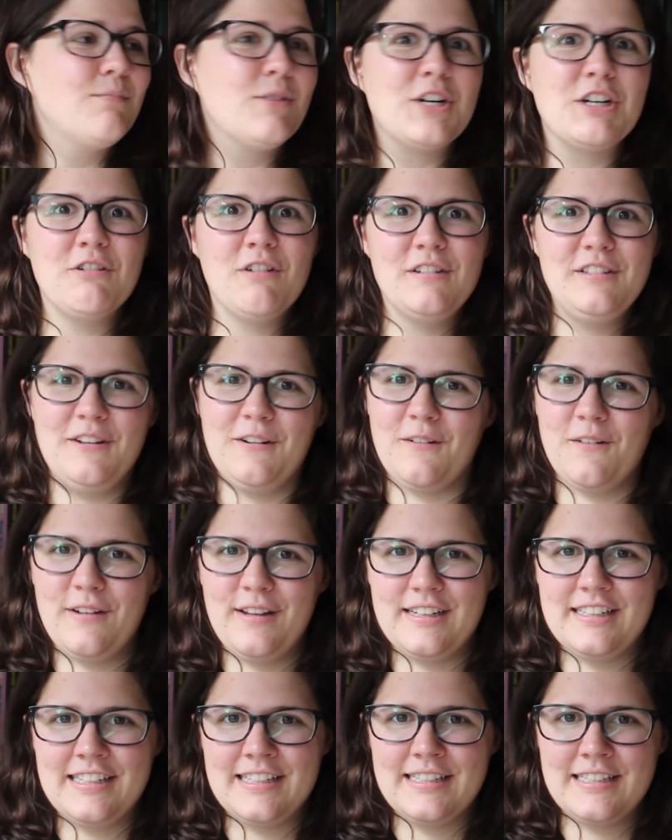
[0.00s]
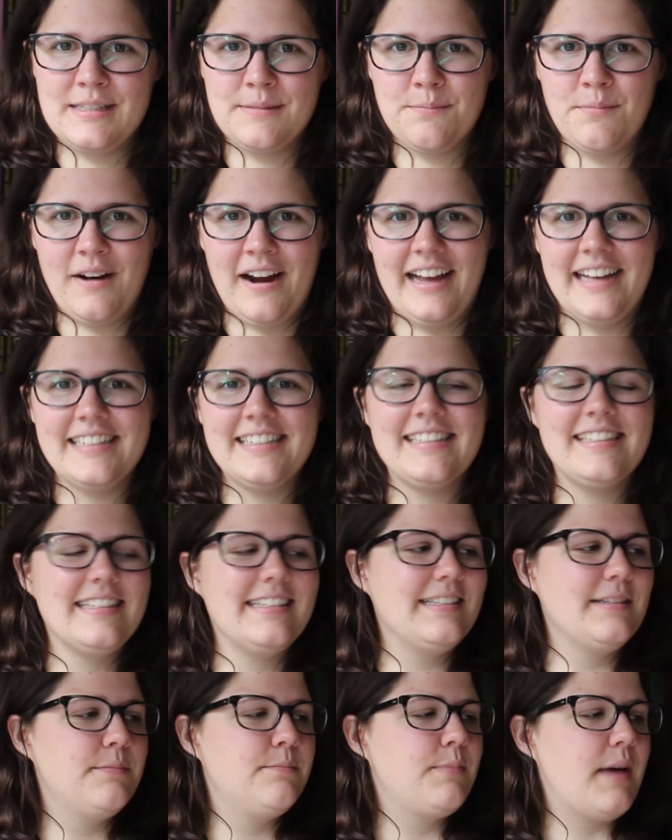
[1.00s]
Murder on the Orient Express
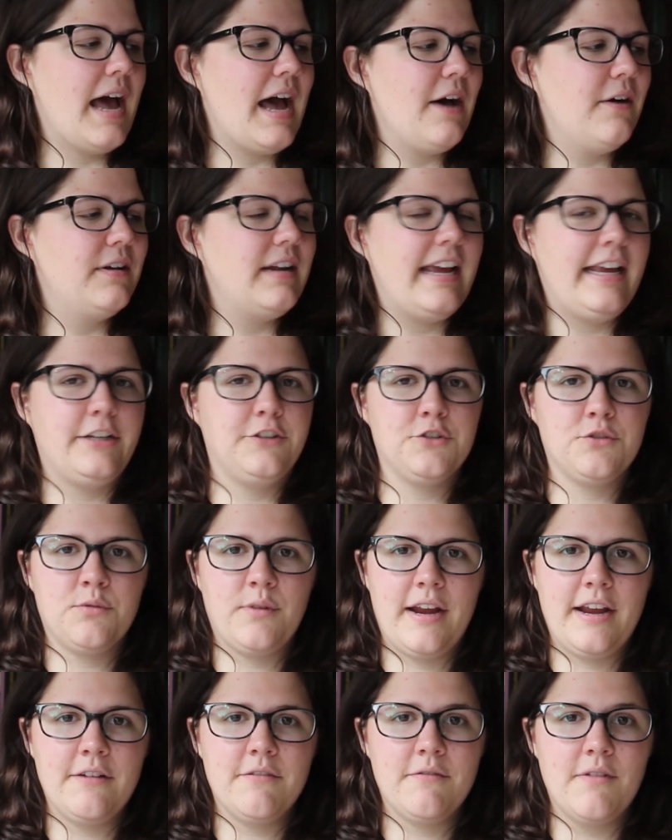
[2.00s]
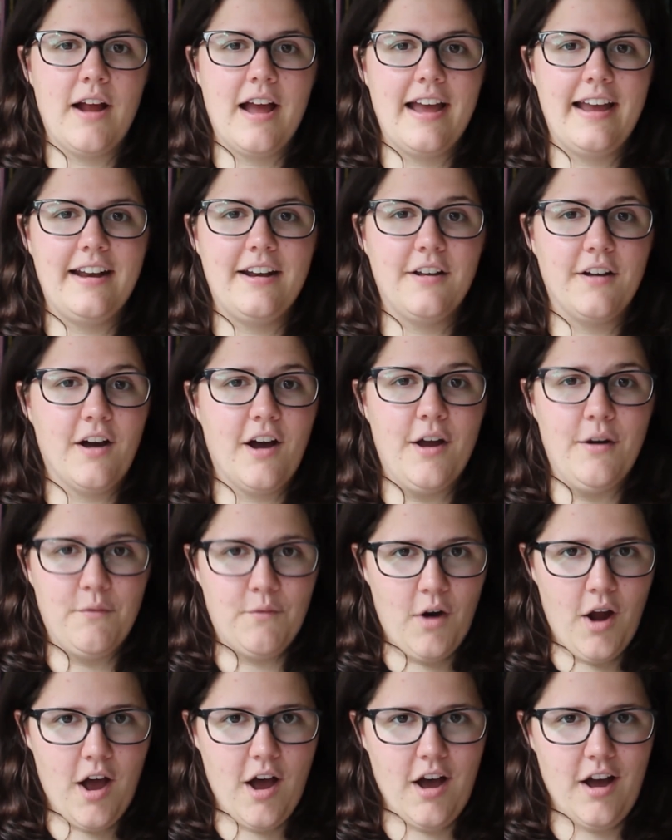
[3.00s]
is about a train ride gone
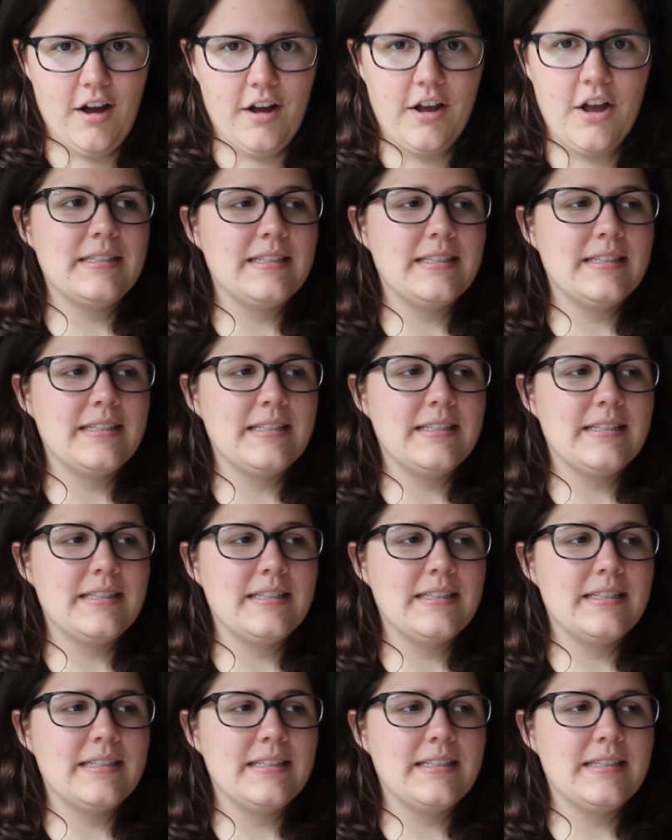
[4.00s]
wrong.